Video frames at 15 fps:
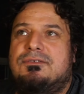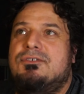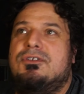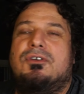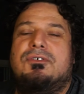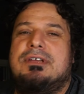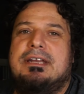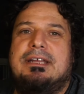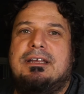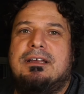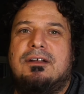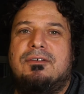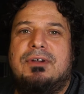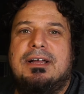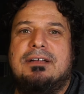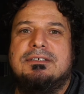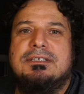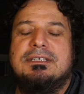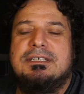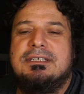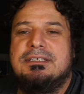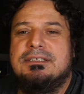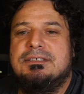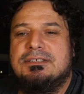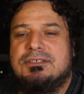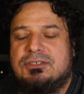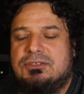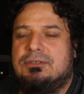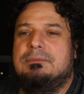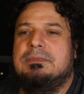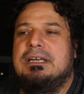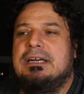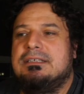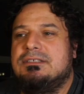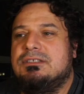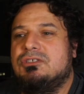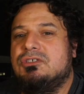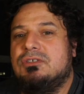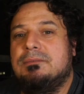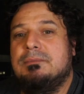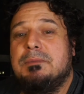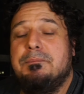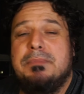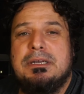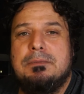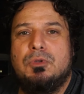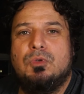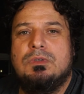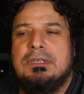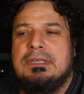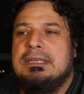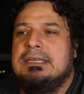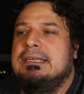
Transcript: no getting around it. It is extremely hard. It's extremely minimal.